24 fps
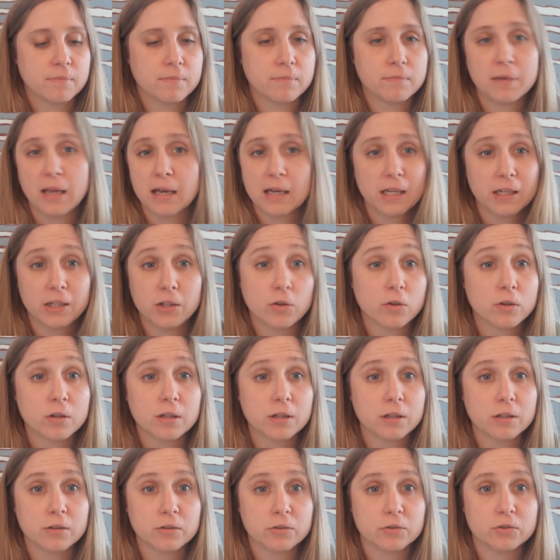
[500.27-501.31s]
yeah, you can
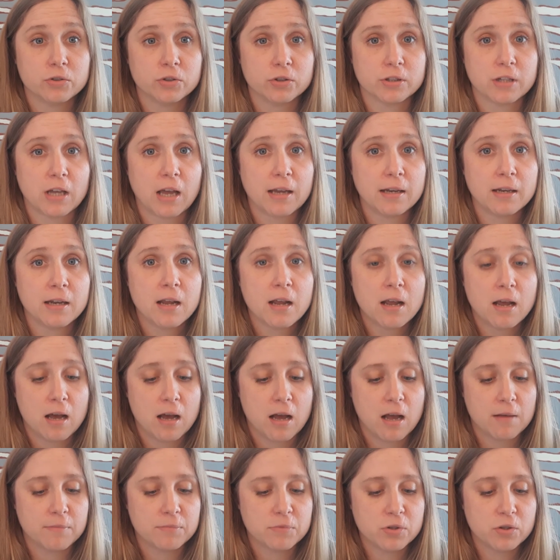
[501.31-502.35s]
include your sign
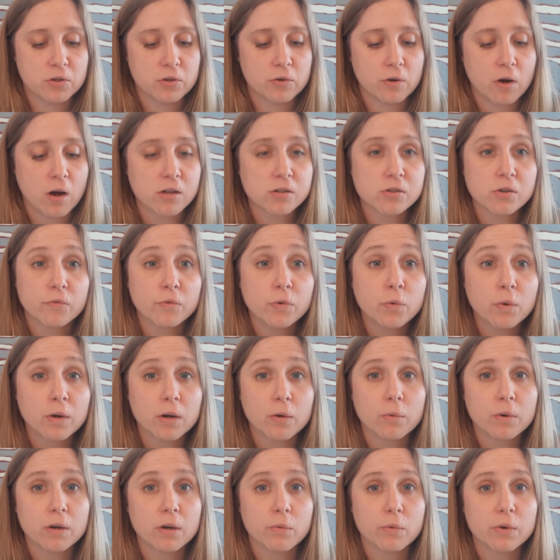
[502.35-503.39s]
too. Also, if you want a
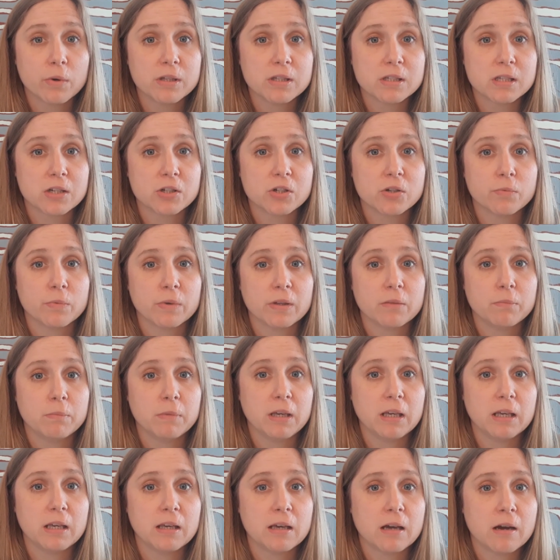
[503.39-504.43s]
one-on-one session with
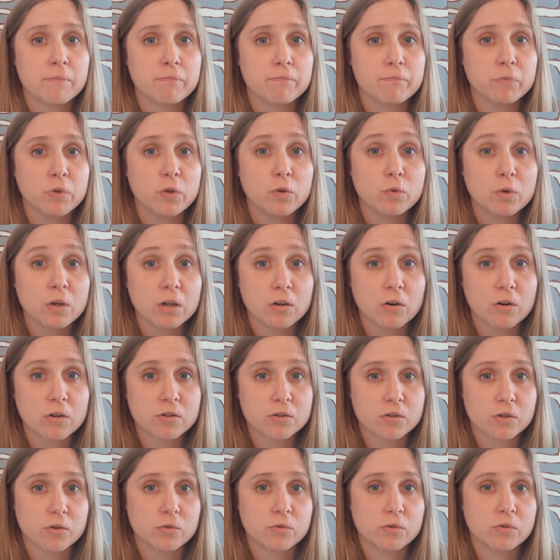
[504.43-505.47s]
me, you can
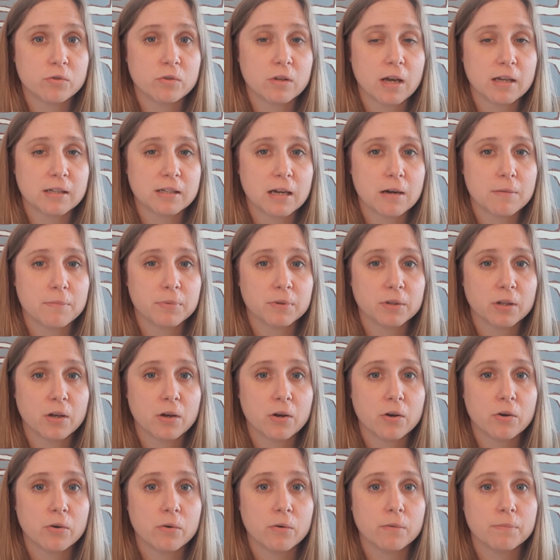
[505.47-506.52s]
also do that down
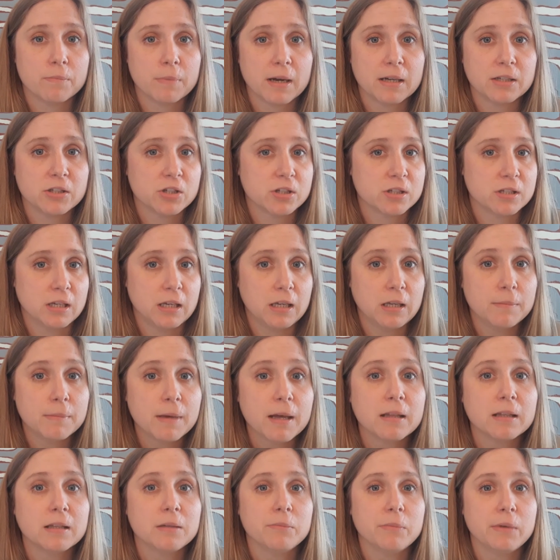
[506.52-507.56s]
below by just
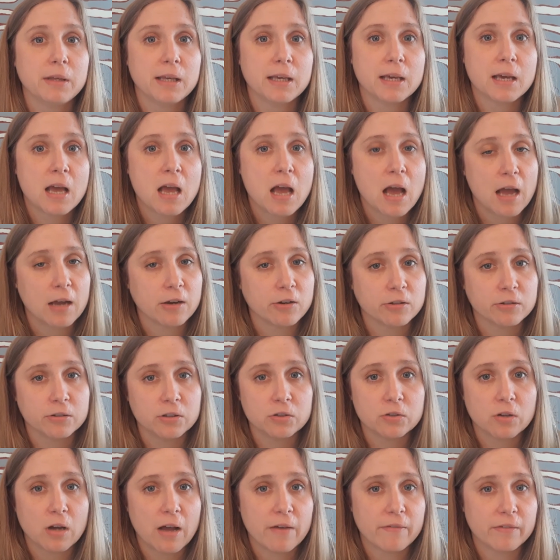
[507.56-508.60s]
emailing me. I currently
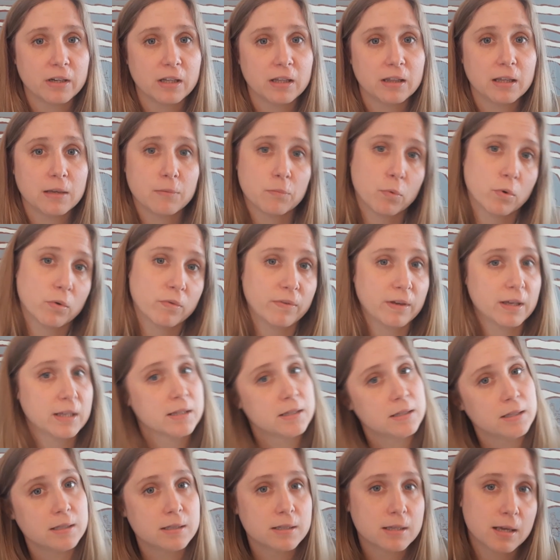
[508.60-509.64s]
don't have anything more
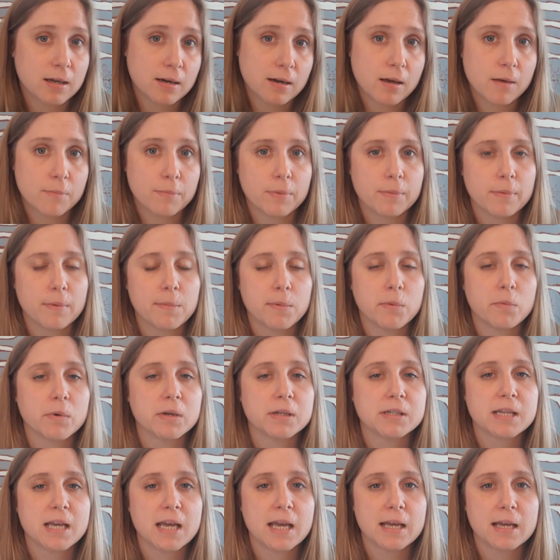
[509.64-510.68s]
fancy set up, but maybe one
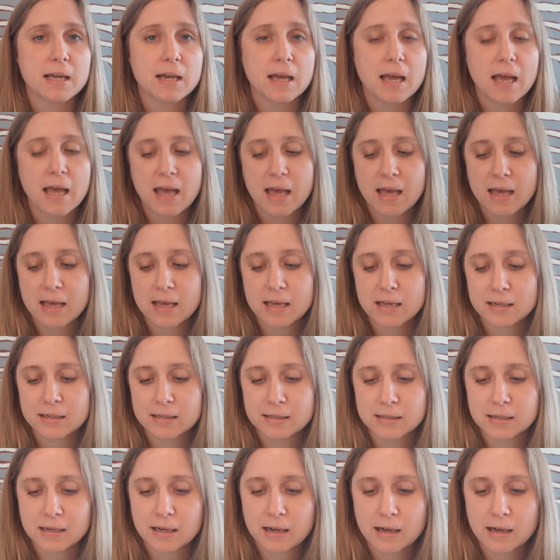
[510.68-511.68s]
day. And